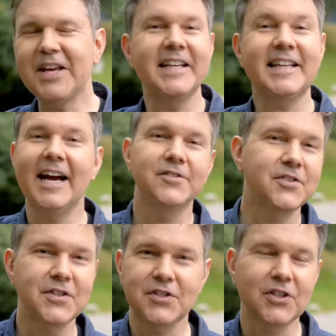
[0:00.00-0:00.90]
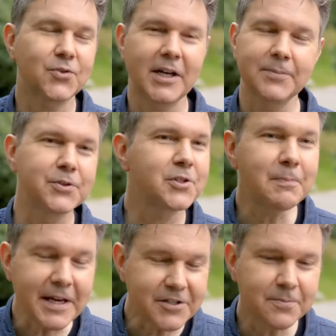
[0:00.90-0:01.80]
they encounter this incredible
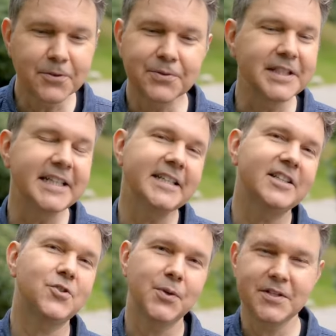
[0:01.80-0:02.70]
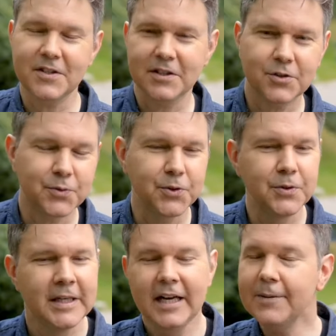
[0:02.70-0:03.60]
space marine that joins their
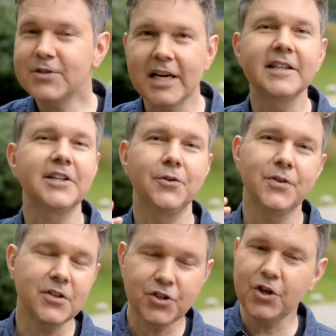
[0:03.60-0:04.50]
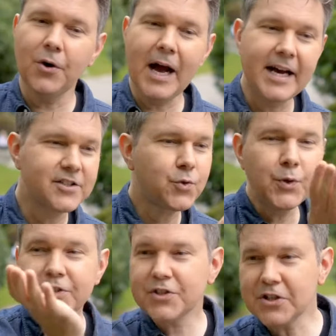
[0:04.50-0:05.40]
crew. I'm telling you, this show has
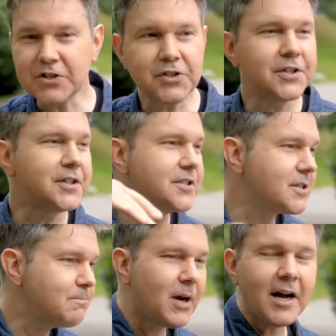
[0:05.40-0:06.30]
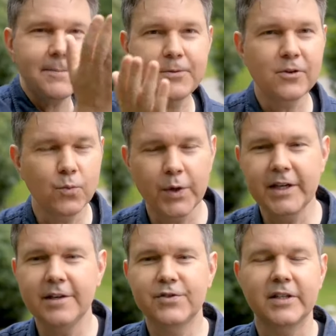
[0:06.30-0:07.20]
twists and turns and bobs and
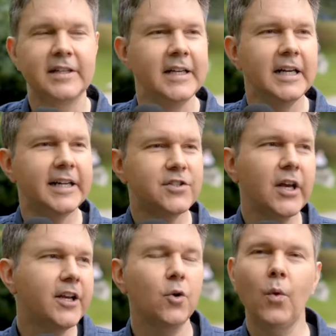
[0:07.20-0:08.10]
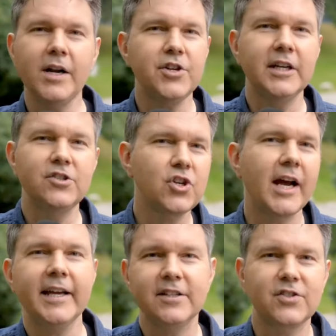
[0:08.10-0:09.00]
weaves, and it's like you're watching a
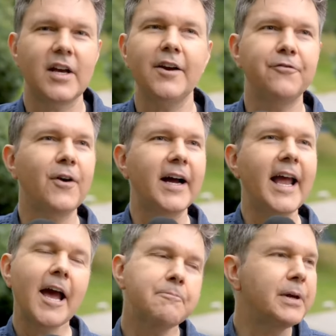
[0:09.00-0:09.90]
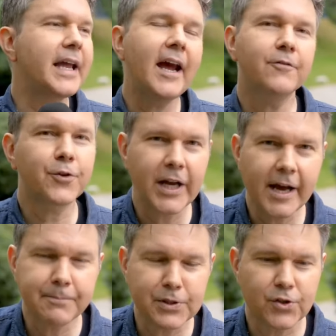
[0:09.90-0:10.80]
giant sci-fi epic every
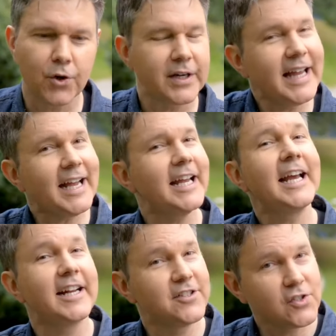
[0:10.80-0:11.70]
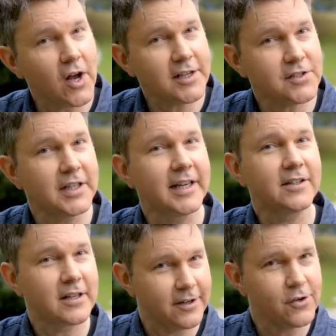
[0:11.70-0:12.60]
episode, and that can get
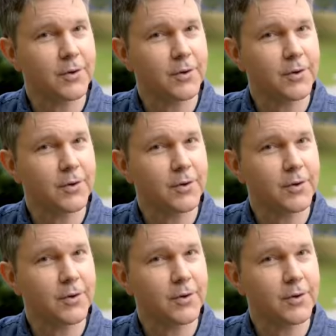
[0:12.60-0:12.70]
exhausting, no